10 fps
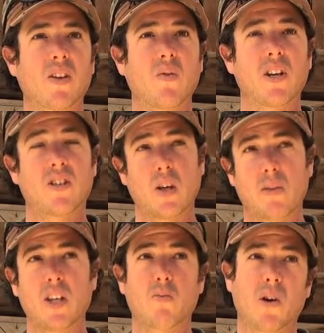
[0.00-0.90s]
we do some
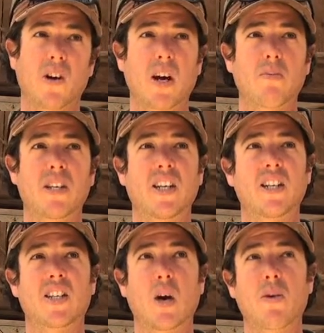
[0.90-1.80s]
of these programs in the
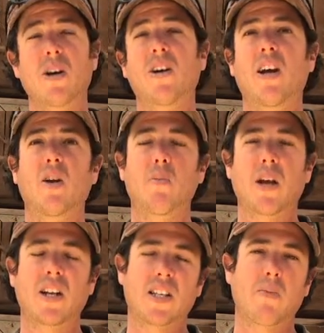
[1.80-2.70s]
summer
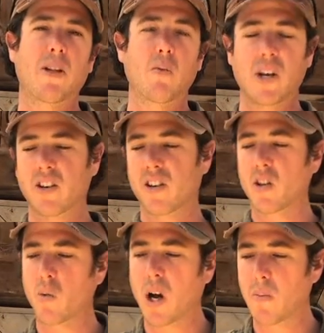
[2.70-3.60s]
and some in the winter
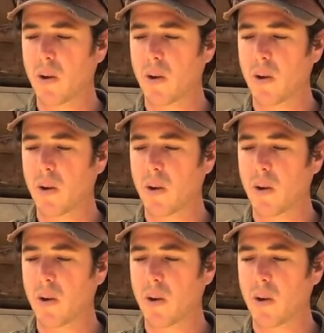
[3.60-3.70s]
as well.